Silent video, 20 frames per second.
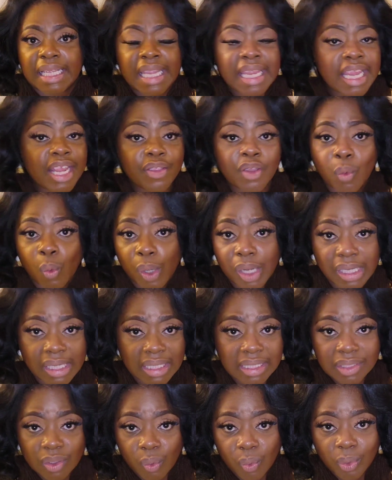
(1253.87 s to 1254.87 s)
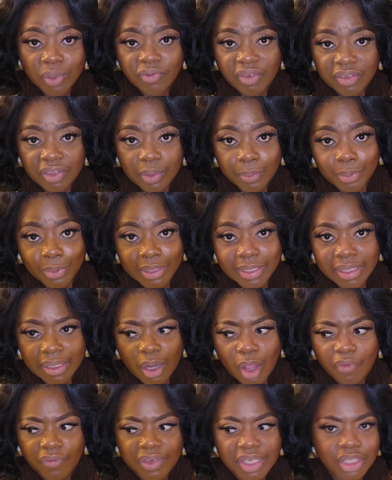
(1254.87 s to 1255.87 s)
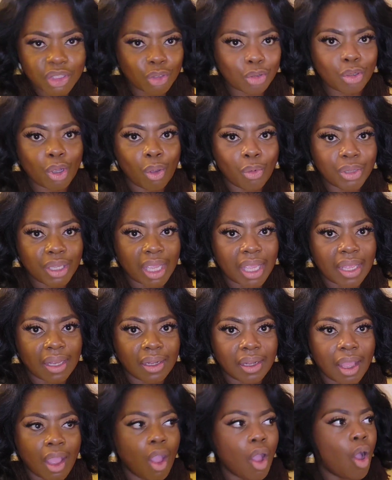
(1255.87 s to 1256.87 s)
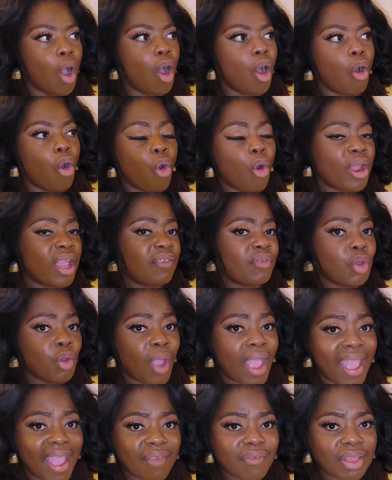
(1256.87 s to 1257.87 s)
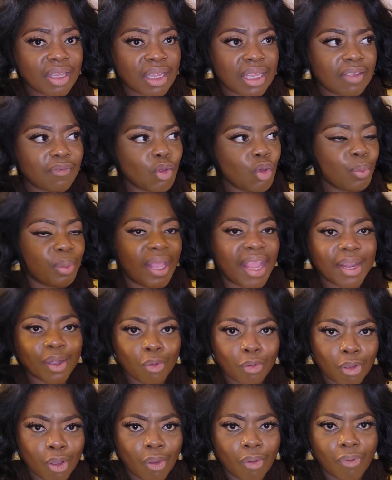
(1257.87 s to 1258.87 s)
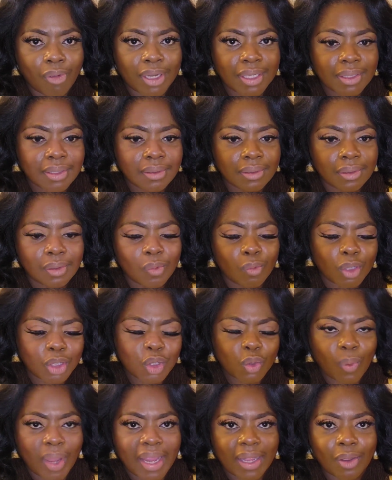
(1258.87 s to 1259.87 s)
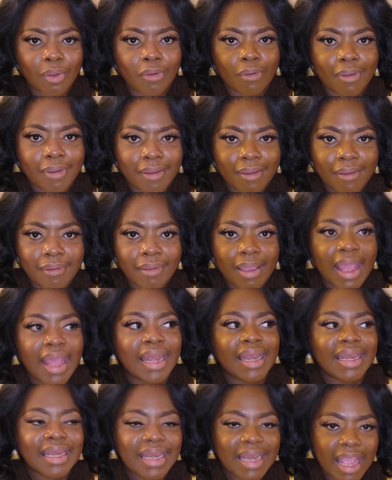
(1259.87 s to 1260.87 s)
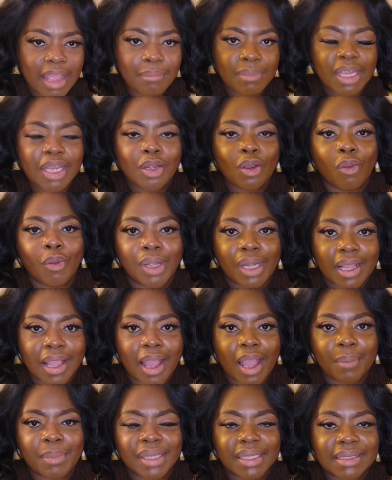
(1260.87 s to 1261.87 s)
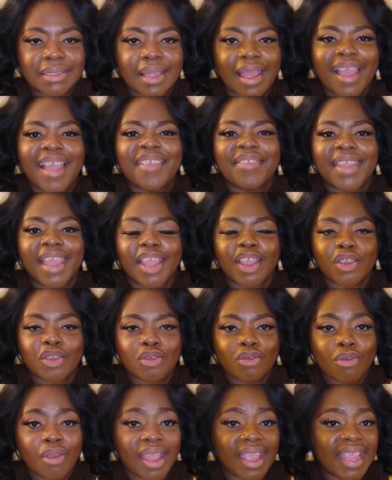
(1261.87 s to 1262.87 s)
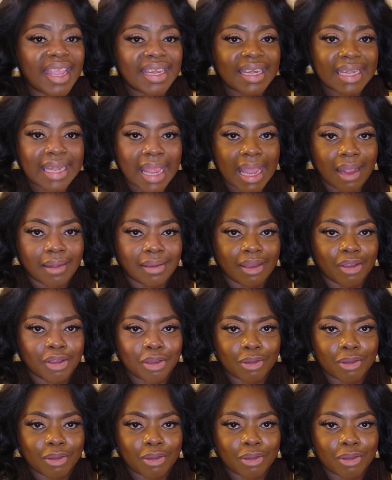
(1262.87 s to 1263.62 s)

either one of these stores 50% off? Did you go yet? Or if you haven't, if you plan on going, what you waiting on, girl? Let me know in the comments that you are heading down there